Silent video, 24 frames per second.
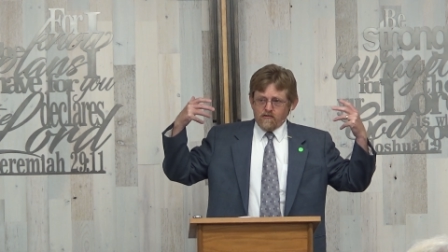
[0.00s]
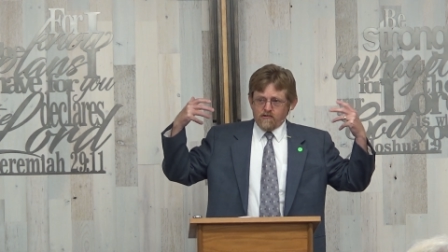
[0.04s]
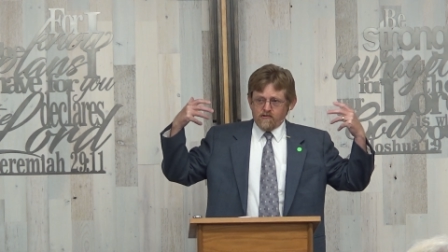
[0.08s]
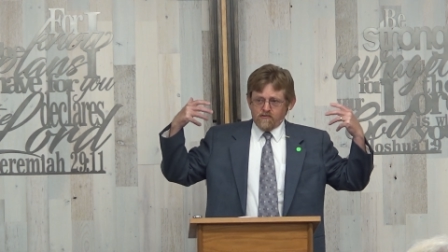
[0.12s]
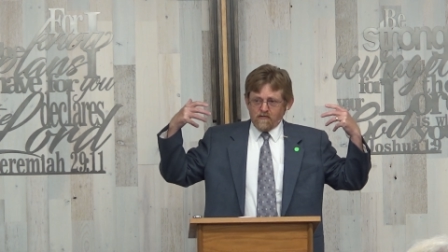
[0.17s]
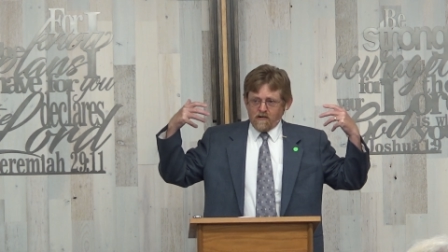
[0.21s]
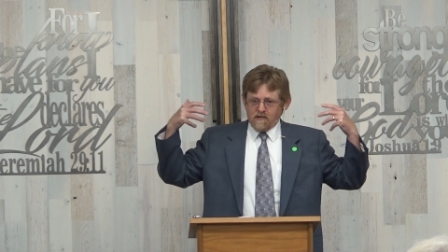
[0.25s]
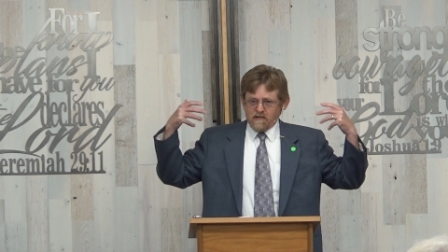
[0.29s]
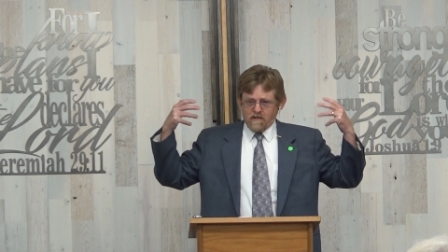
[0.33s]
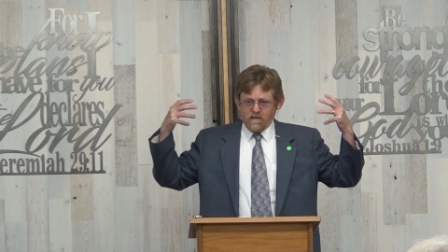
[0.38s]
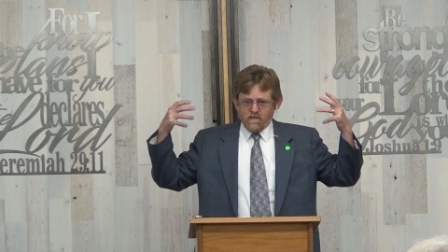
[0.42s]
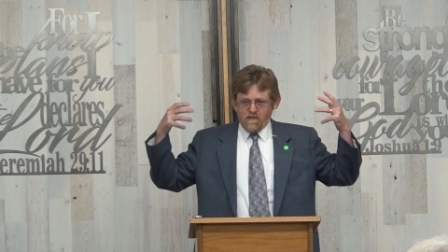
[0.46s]

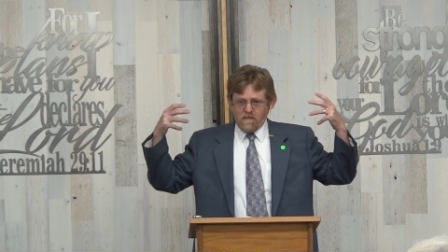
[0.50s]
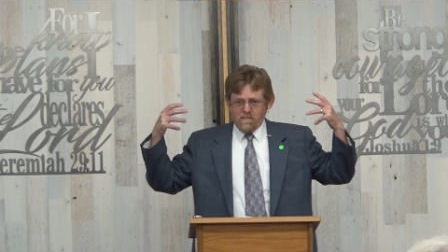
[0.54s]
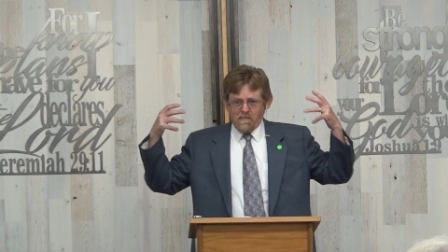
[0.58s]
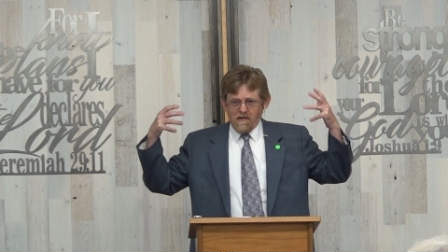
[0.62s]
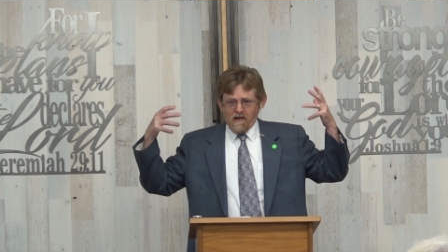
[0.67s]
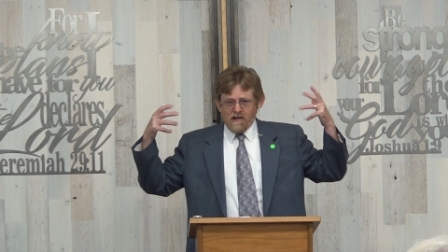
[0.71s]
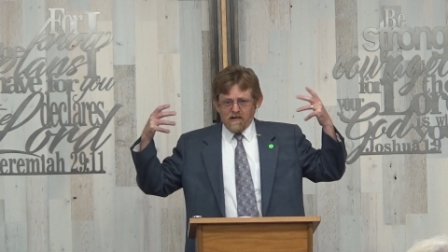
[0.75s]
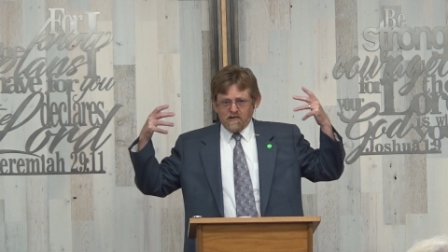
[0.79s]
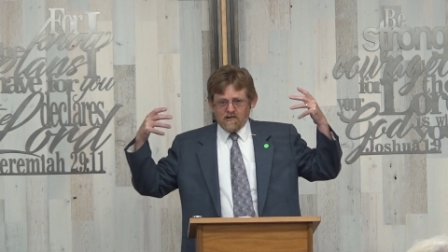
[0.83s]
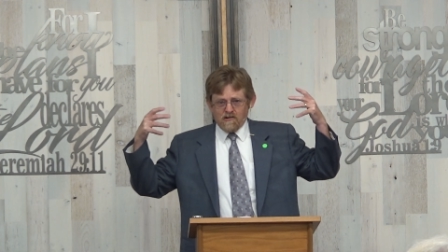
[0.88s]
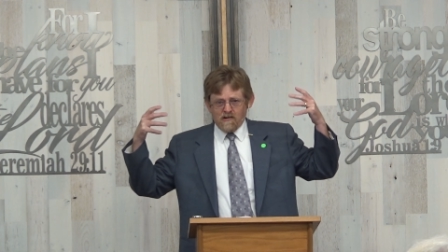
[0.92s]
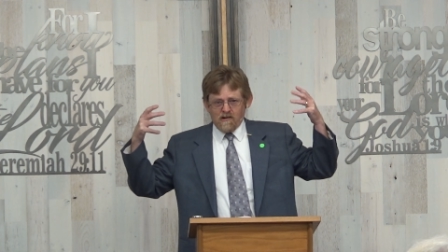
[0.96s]
stretch of the
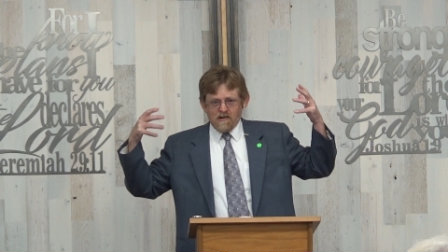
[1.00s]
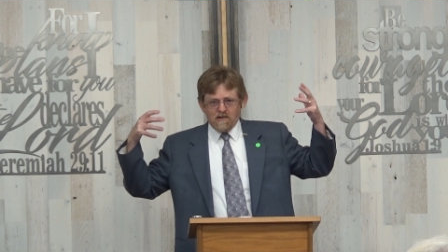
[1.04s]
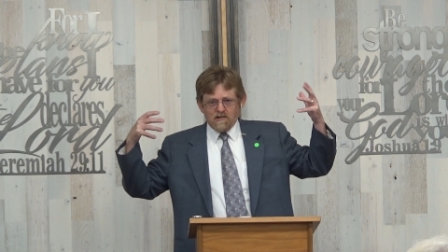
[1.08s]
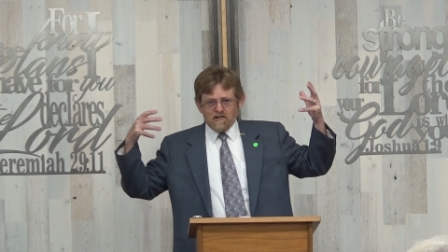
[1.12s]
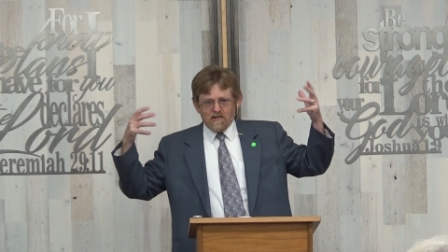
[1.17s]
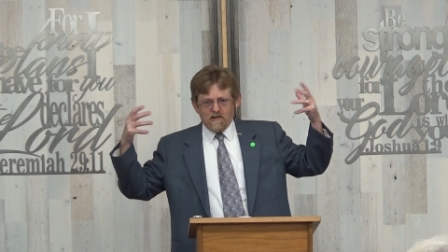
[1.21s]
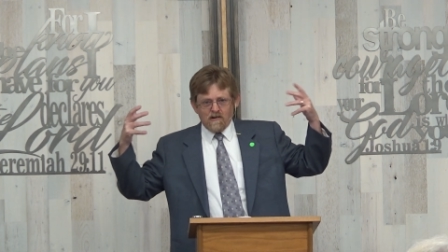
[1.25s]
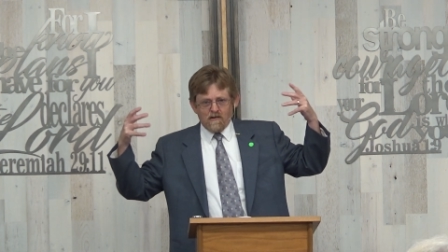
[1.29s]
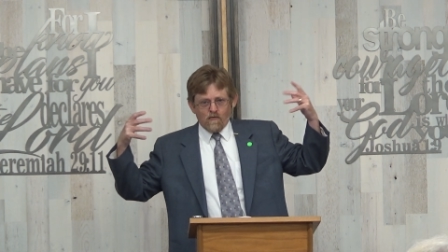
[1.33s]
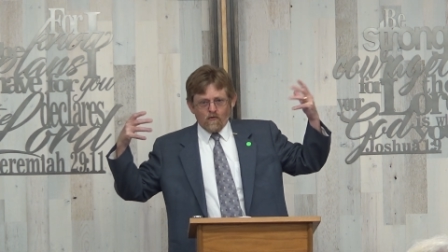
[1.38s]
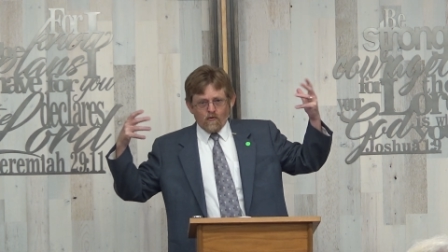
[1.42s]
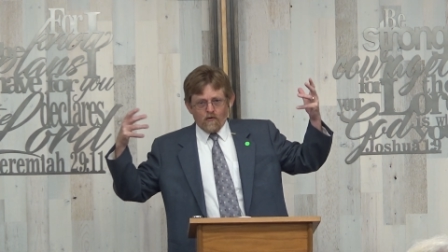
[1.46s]

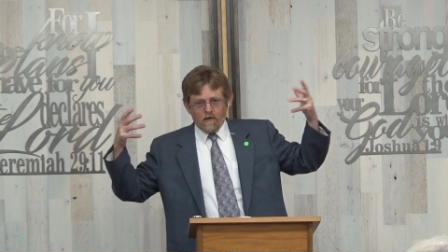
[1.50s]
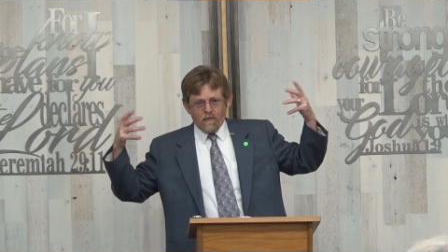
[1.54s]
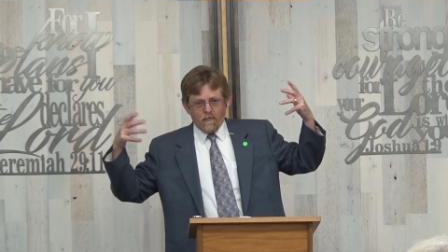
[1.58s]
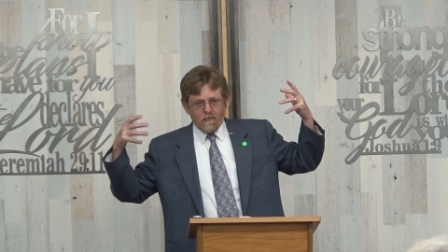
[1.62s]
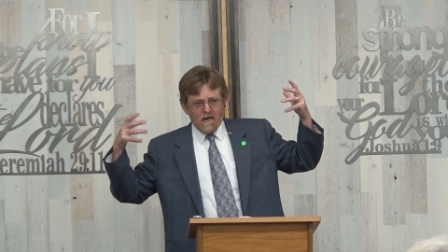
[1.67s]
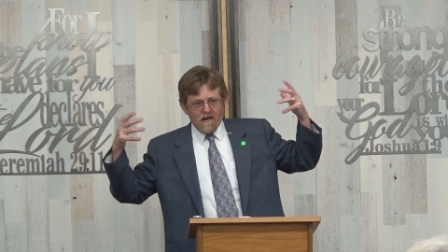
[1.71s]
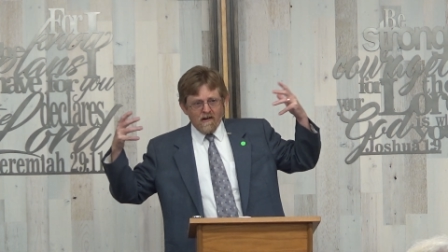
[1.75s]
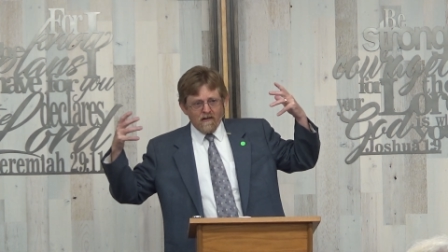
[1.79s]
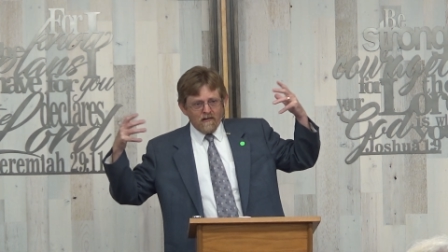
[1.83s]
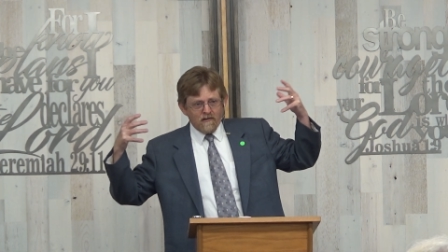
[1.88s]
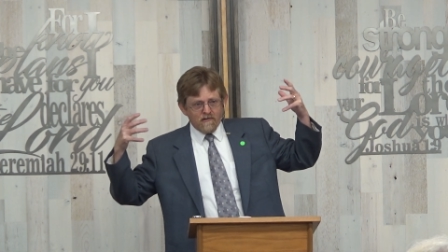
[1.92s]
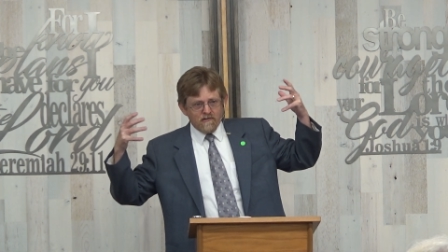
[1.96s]
imagination an
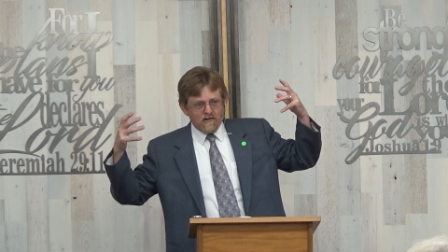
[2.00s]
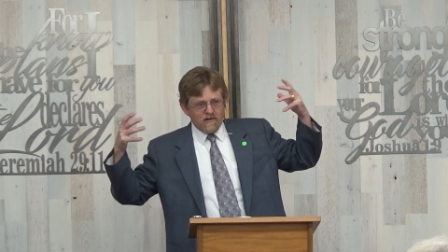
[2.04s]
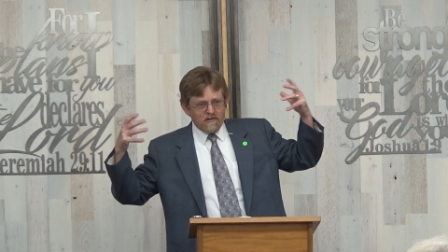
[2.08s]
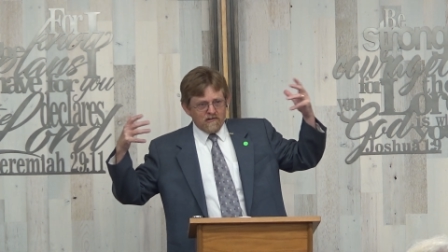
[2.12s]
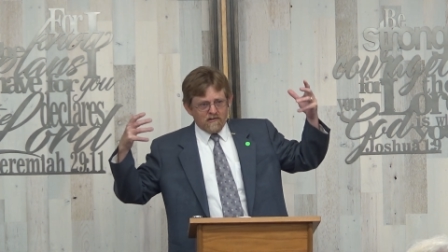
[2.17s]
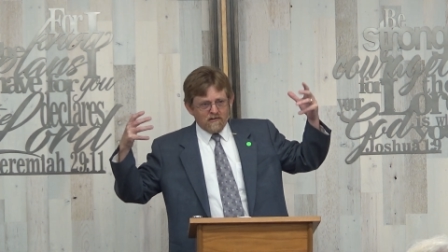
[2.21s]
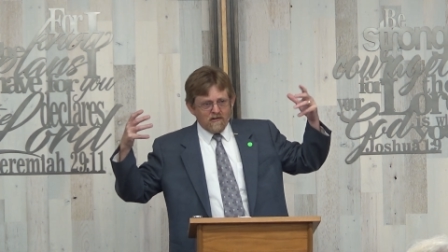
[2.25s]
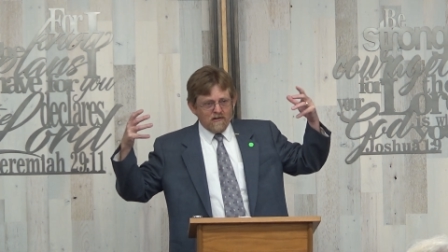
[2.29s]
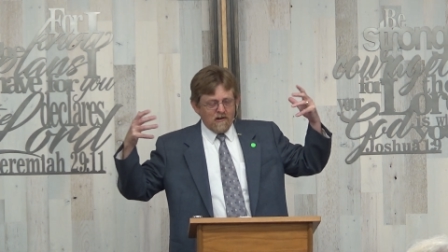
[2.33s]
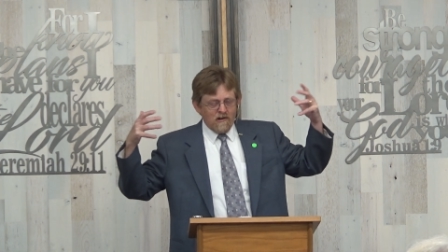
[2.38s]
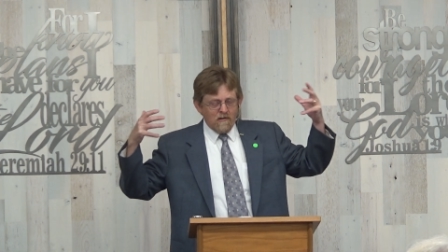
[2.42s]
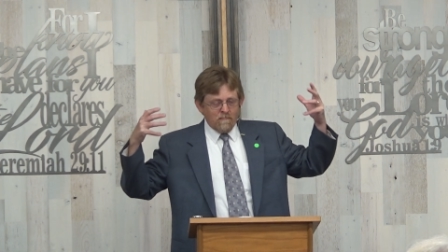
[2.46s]

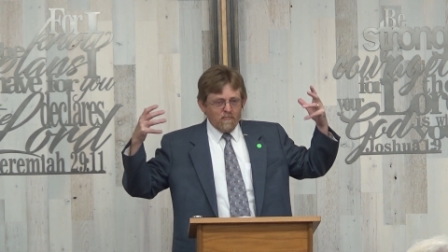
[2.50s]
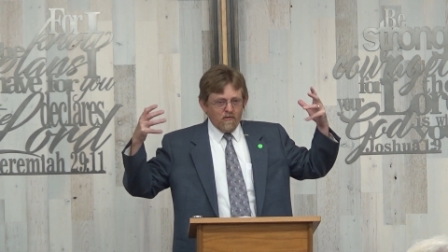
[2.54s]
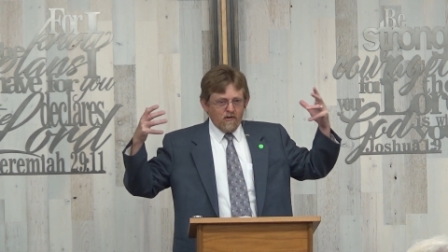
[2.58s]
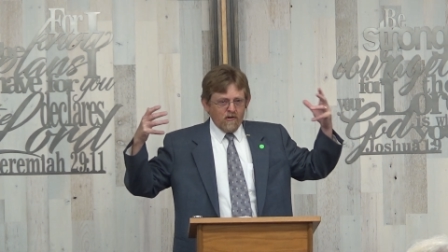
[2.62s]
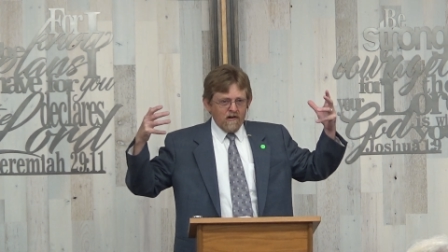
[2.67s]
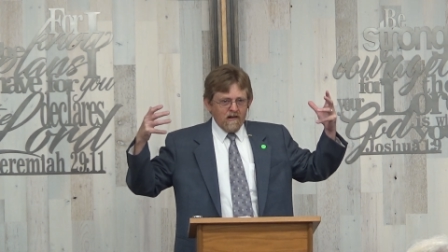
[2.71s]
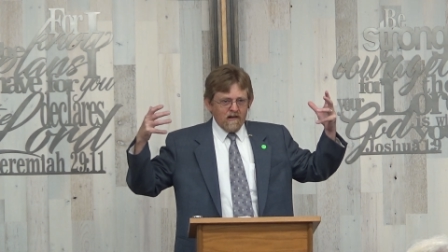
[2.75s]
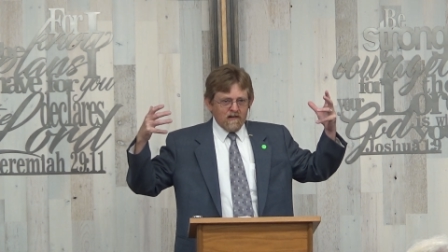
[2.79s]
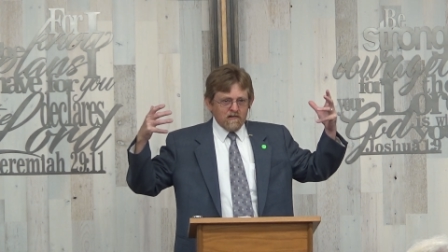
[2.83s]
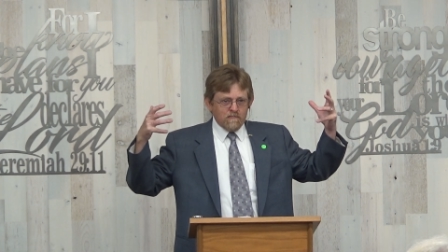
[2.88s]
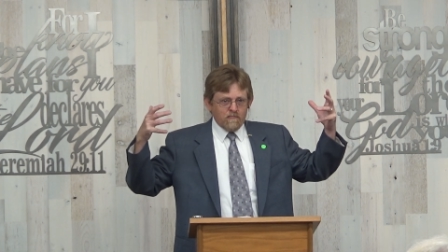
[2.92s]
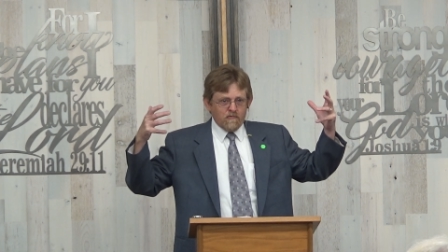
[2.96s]
ornithologist, a,
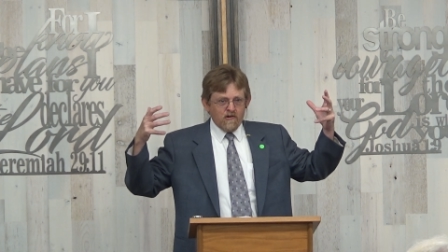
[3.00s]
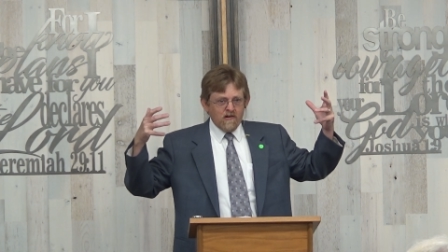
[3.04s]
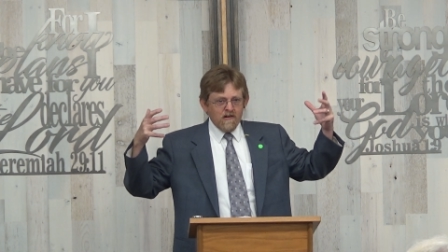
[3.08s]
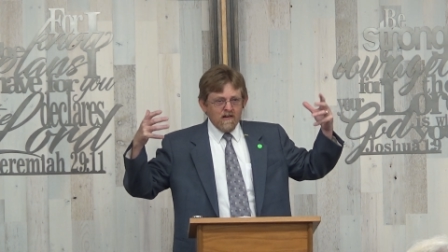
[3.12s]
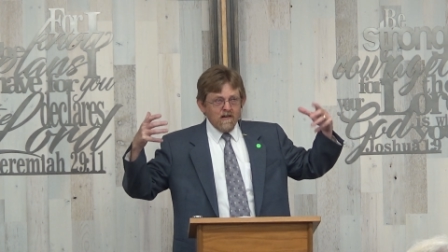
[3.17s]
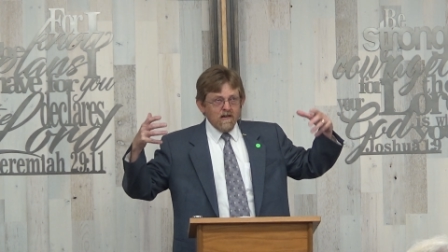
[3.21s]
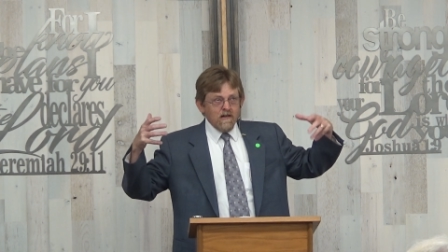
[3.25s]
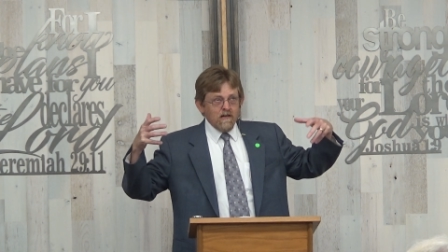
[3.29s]
bird expert,